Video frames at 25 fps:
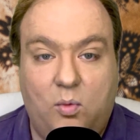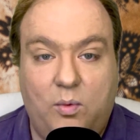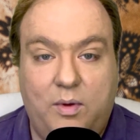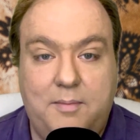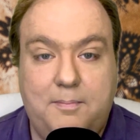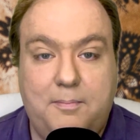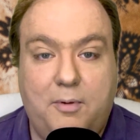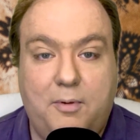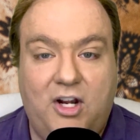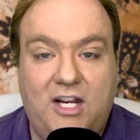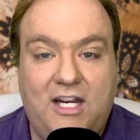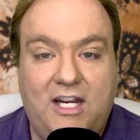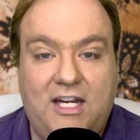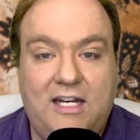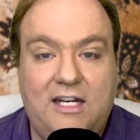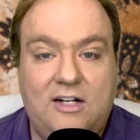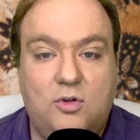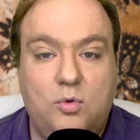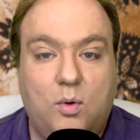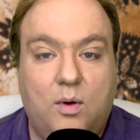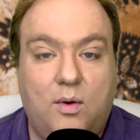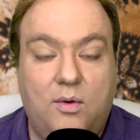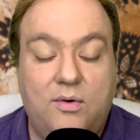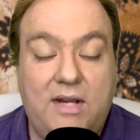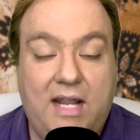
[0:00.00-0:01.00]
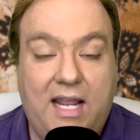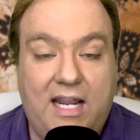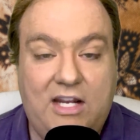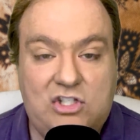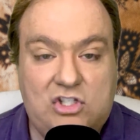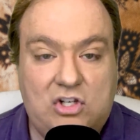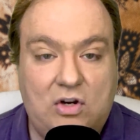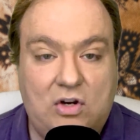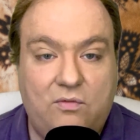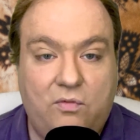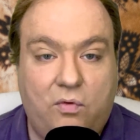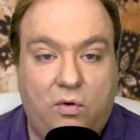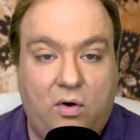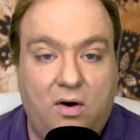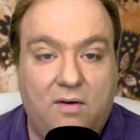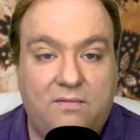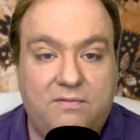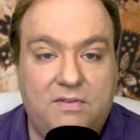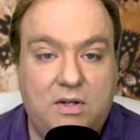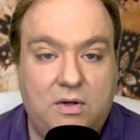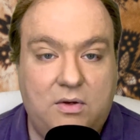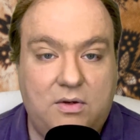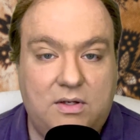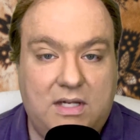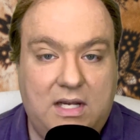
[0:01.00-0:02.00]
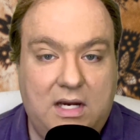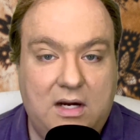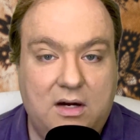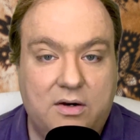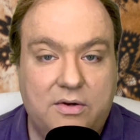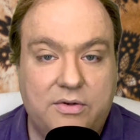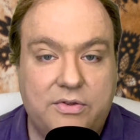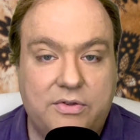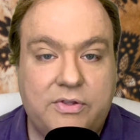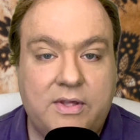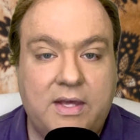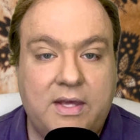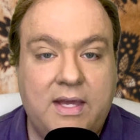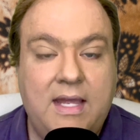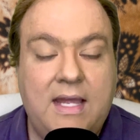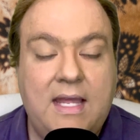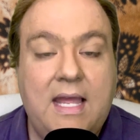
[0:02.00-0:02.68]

would put it into rotation for a few years